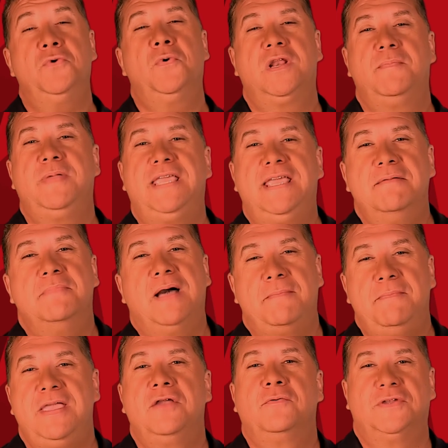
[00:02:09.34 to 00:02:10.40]
want to begin by
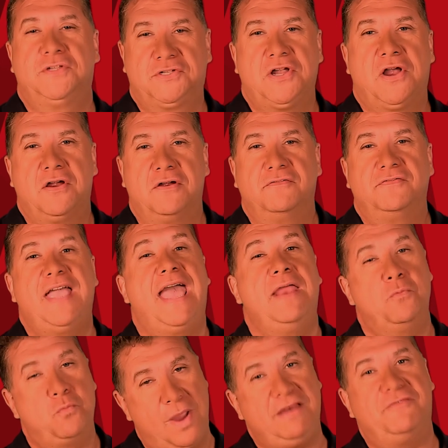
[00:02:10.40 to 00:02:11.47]
being reserved
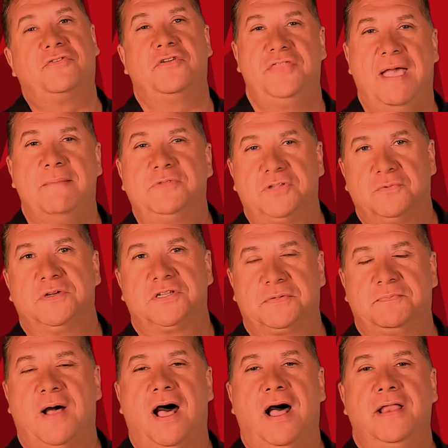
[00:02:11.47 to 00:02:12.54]
and wait for them to
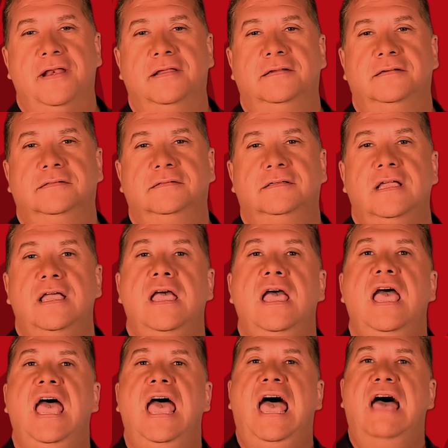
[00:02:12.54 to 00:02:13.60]
respond.
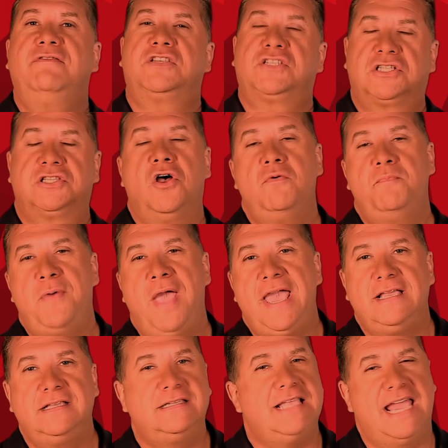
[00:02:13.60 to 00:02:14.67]
Have a slow
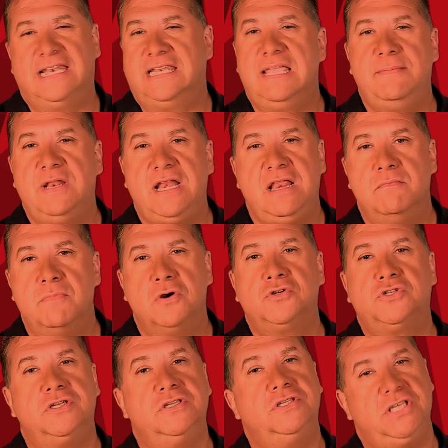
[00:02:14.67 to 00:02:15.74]
pace and limited
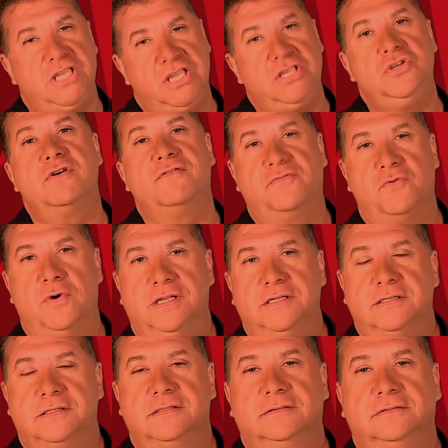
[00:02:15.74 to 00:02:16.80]
emotions in your
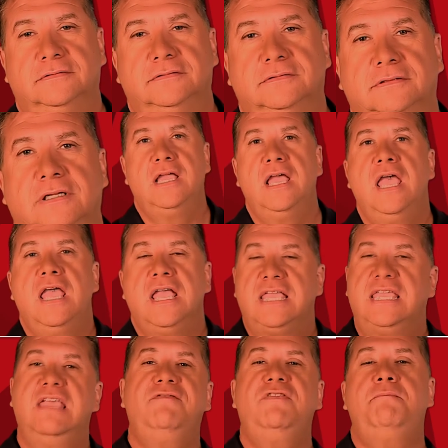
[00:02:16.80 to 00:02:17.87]
voice.
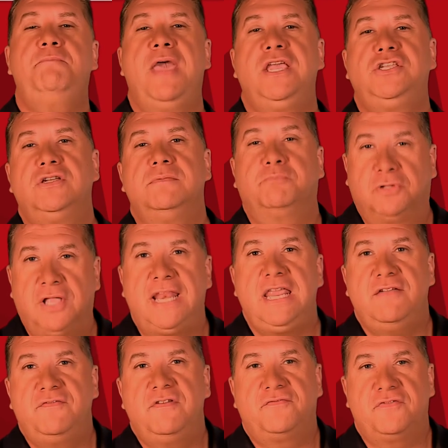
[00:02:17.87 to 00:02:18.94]
Give the patient plenty
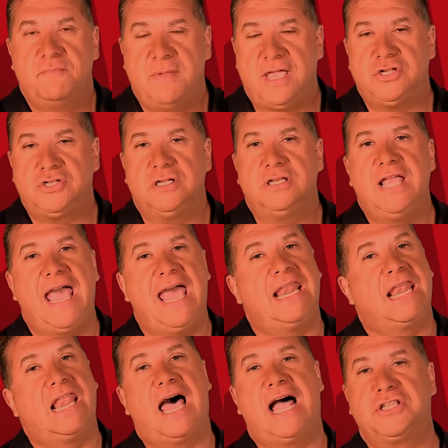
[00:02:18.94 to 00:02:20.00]
of information
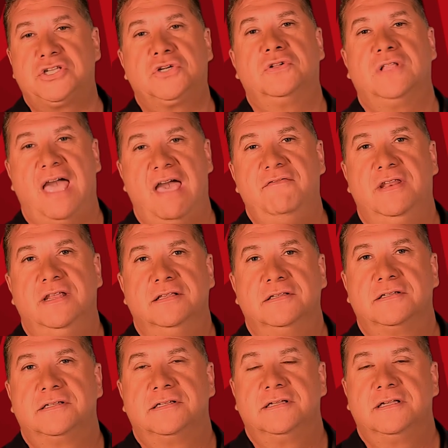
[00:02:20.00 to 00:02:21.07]
and logical
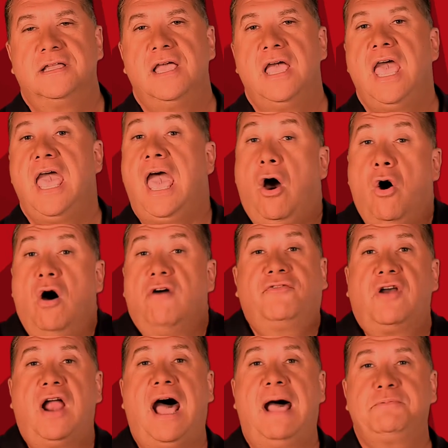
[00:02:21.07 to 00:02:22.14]
evidence.
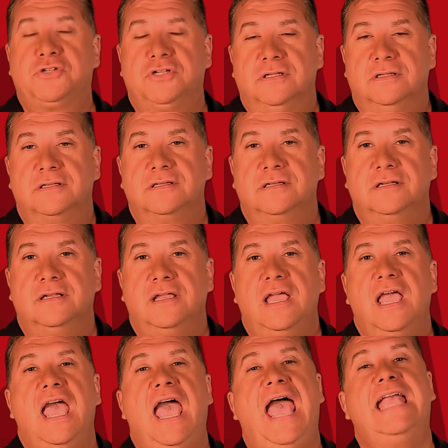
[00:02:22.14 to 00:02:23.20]
Offer options
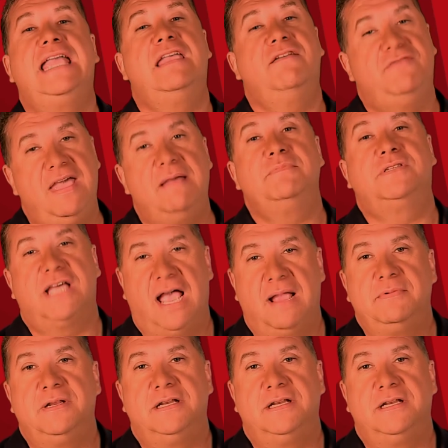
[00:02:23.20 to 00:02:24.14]
and give them time to